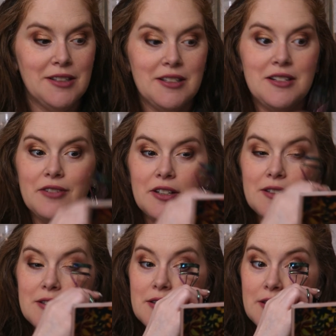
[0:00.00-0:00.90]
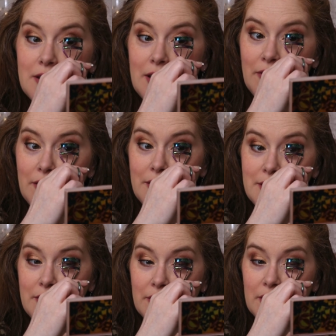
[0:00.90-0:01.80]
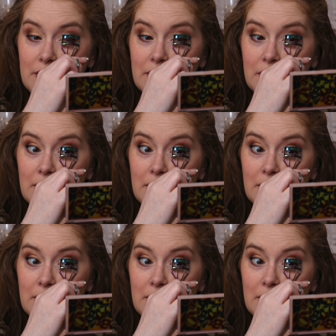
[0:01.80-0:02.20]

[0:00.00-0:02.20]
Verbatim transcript: the difference, if there is a difference.